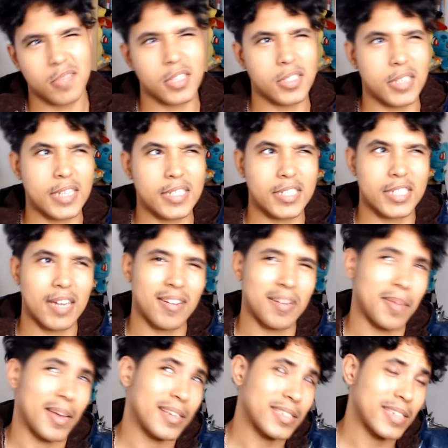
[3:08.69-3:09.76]
doesn't
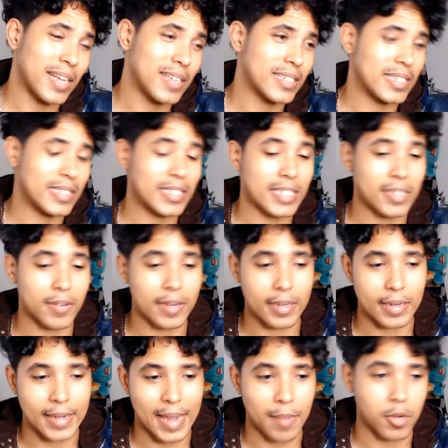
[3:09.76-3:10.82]
necessarily make sense
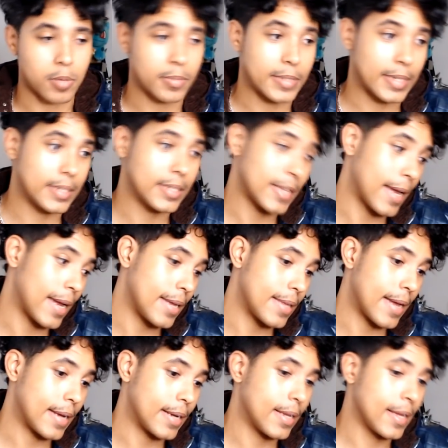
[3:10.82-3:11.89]
considering Capcom did
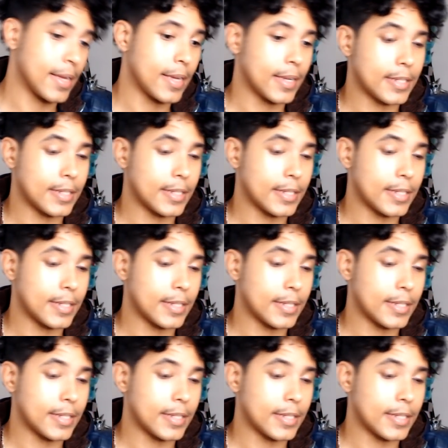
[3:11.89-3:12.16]
say that